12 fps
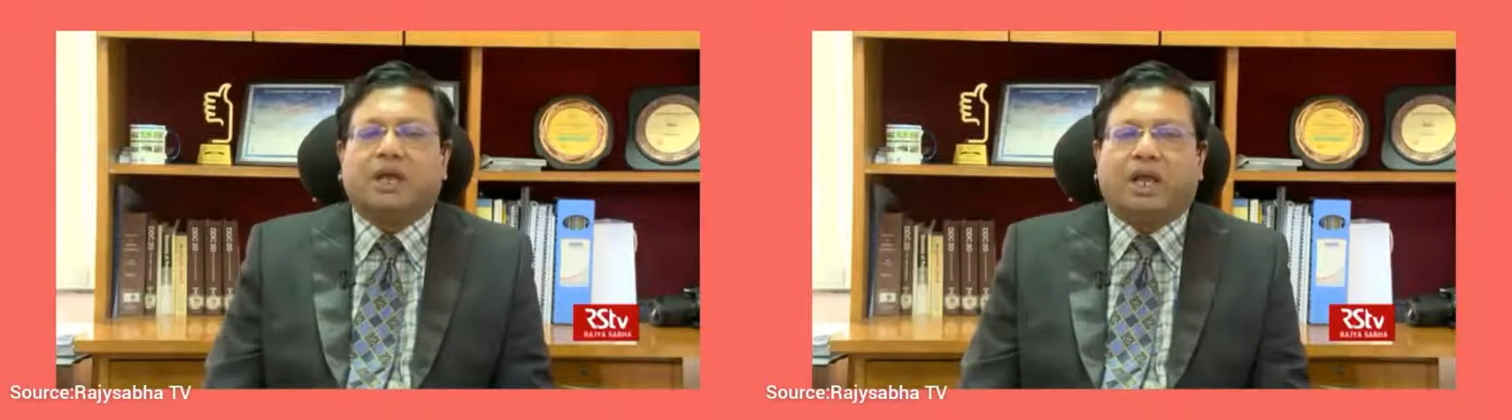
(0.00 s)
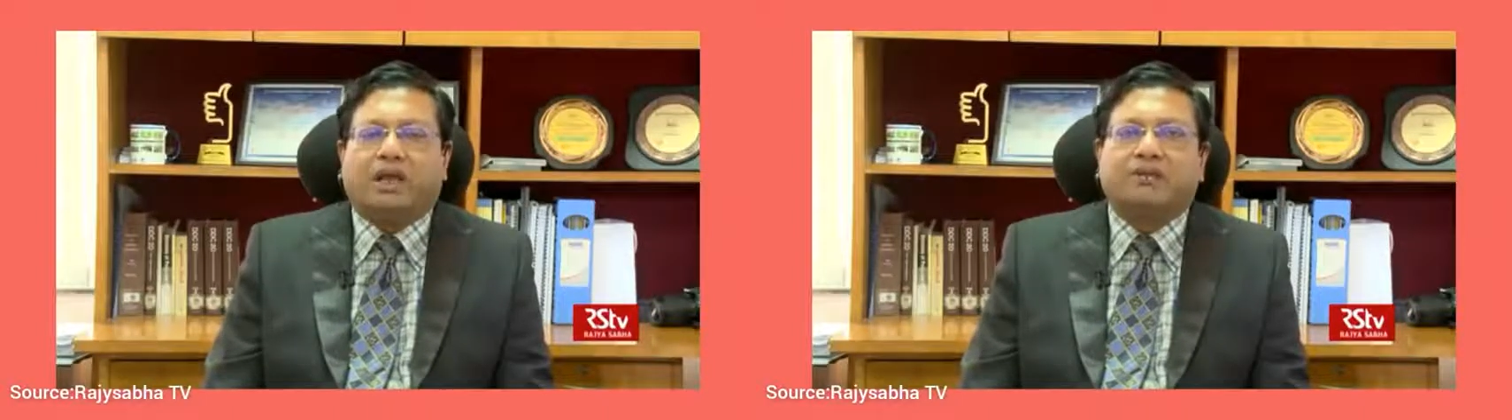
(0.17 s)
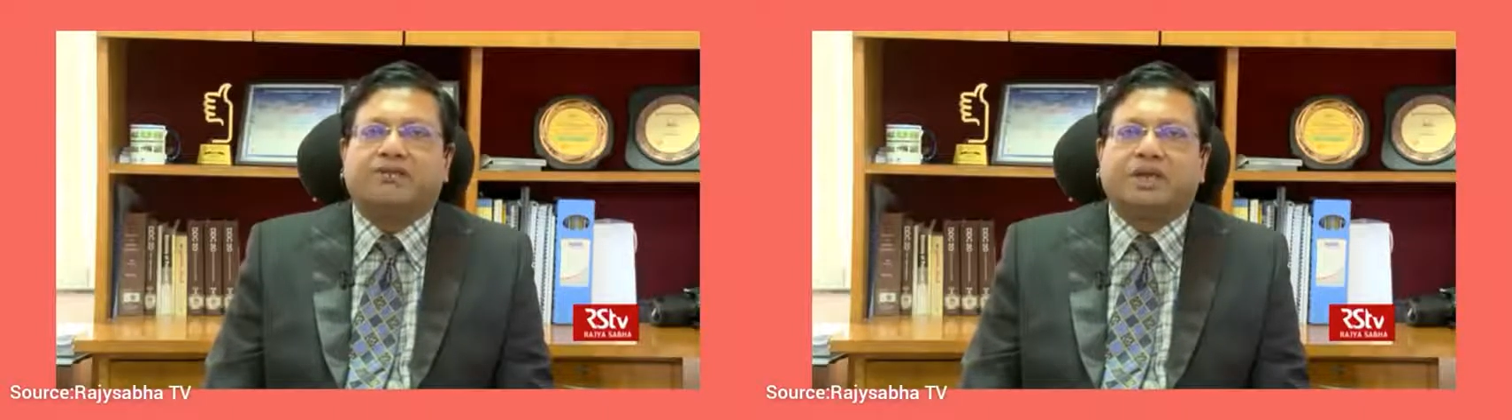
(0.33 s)

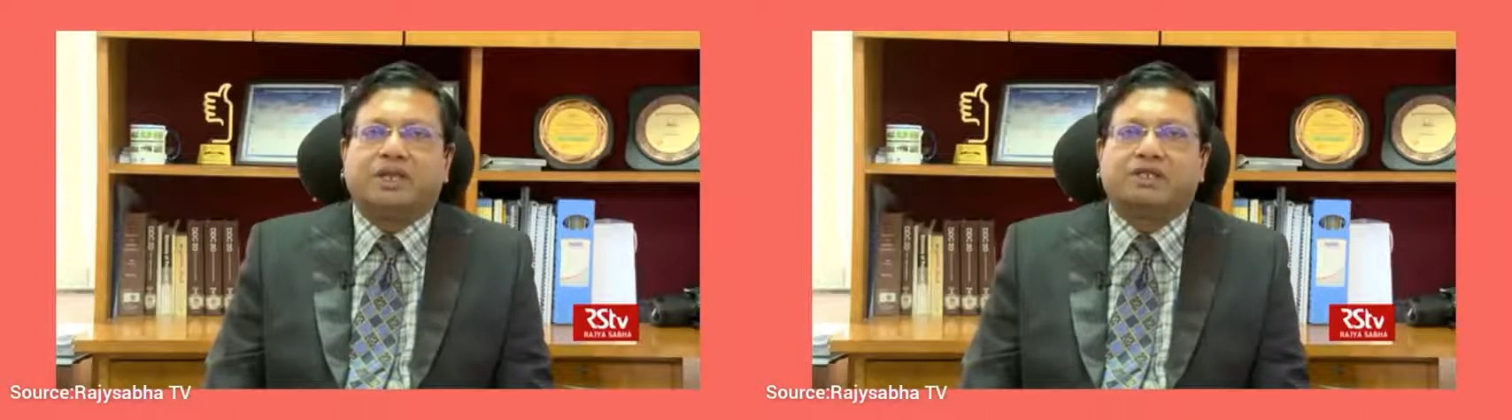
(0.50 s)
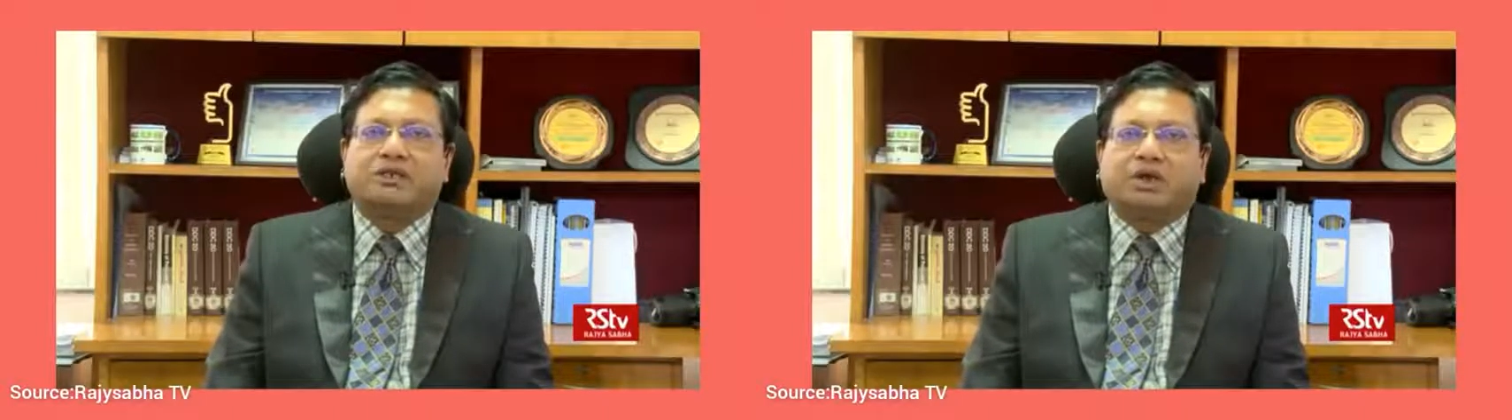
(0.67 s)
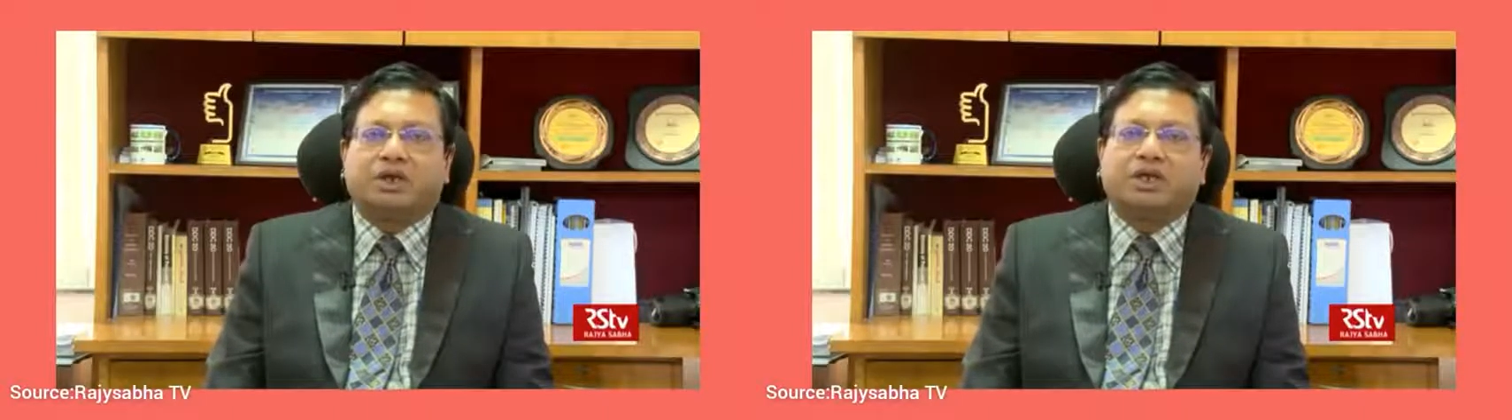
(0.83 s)
If it
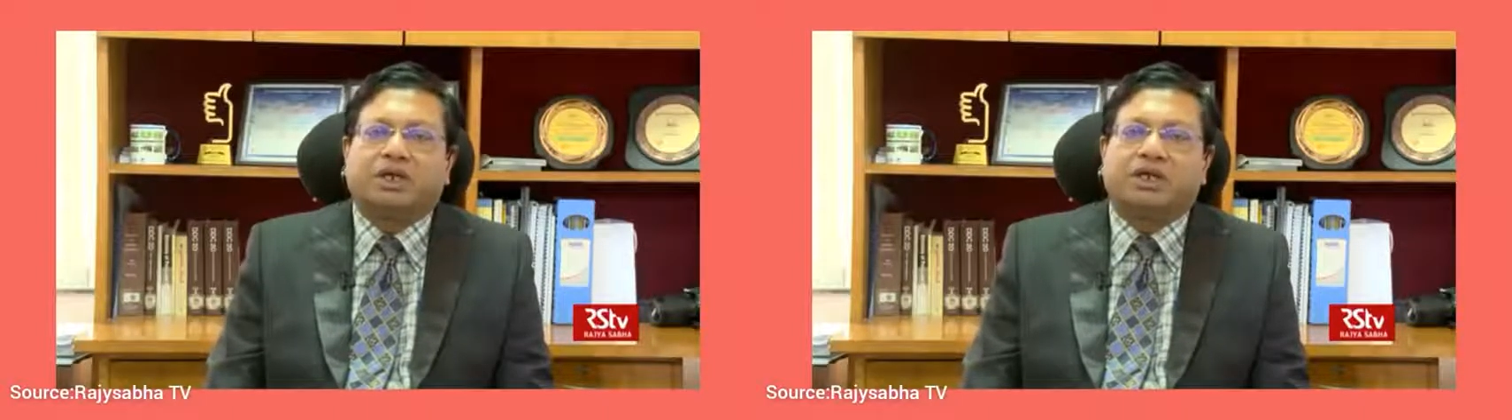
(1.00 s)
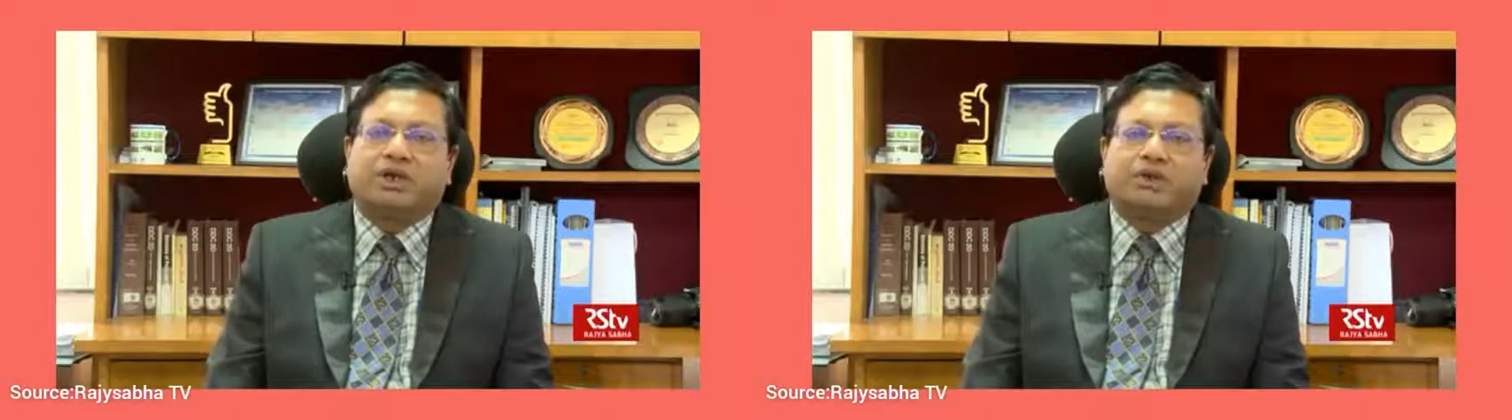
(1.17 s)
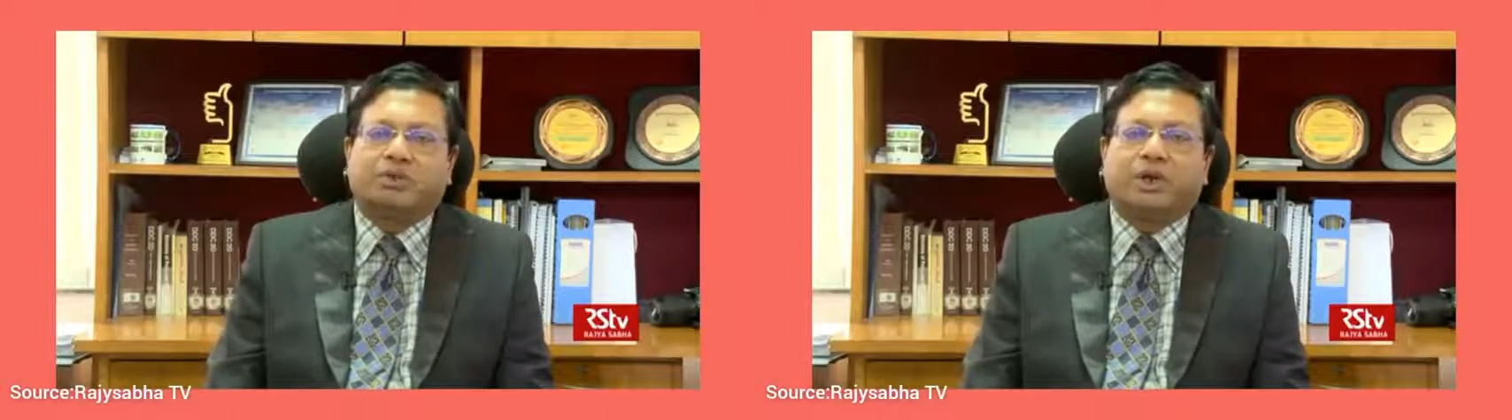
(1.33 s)
is not done
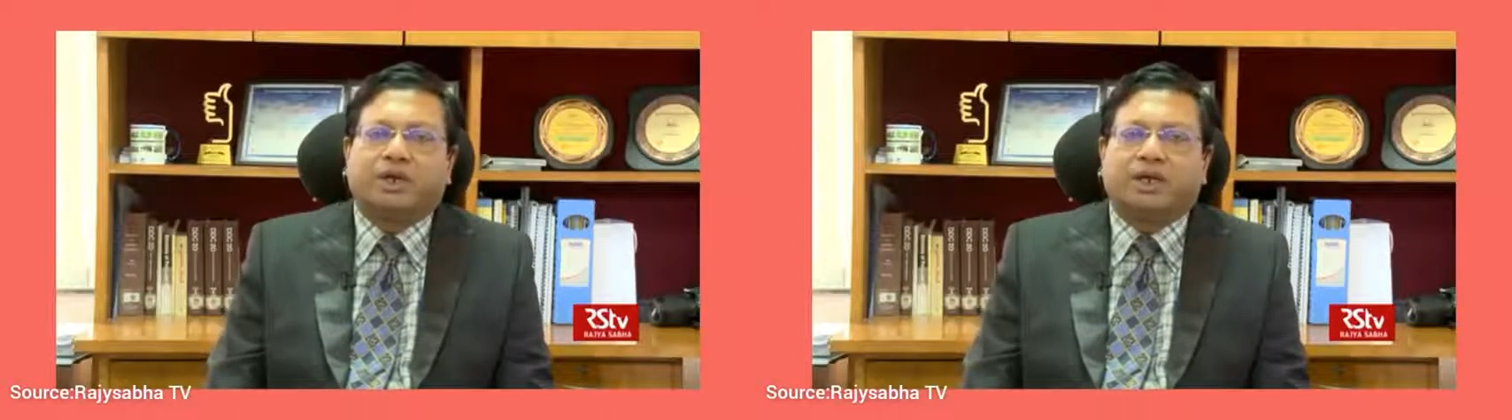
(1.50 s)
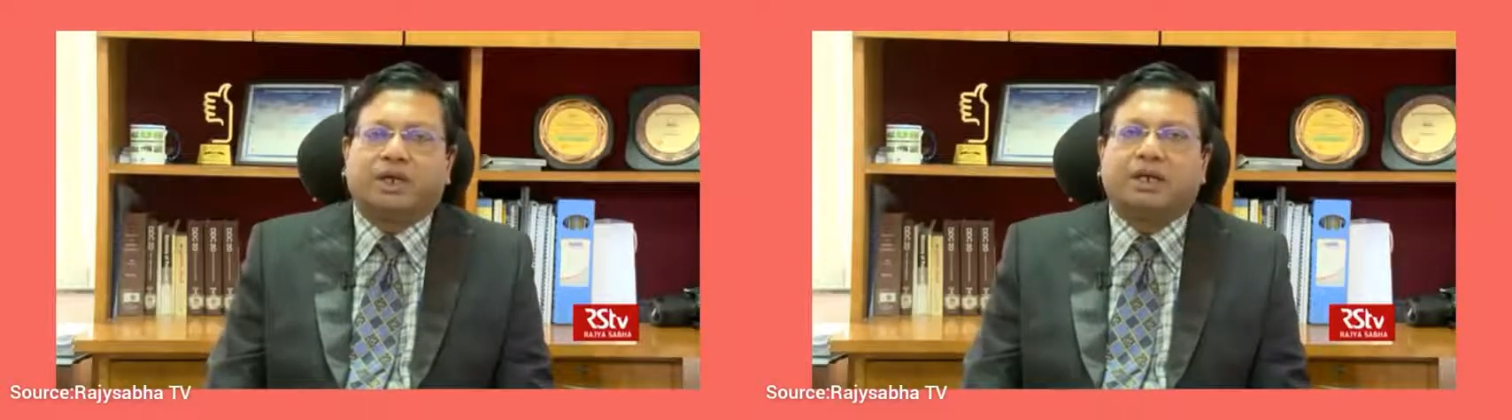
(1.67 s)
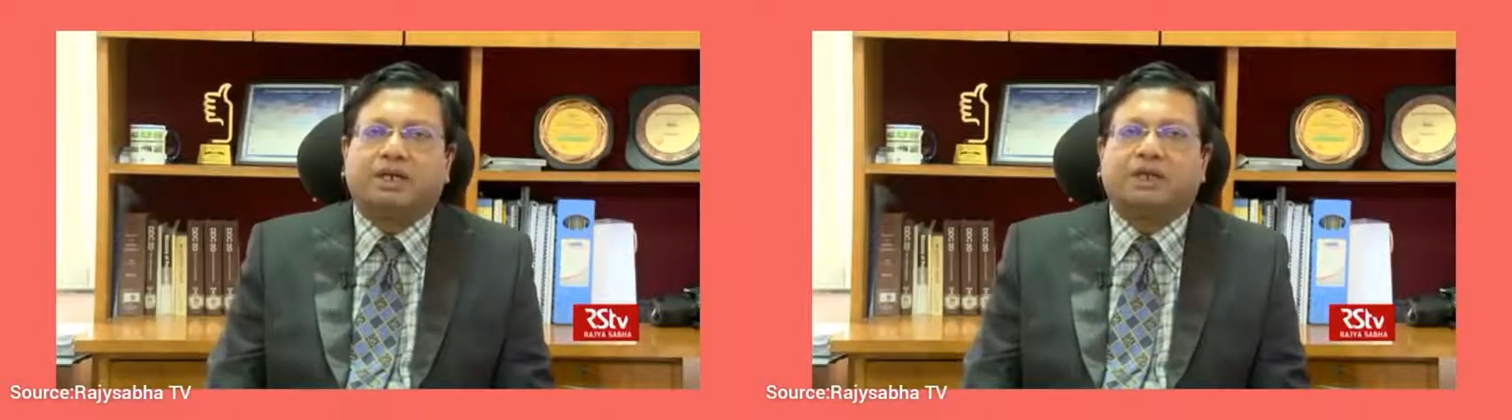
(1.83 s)
automatically,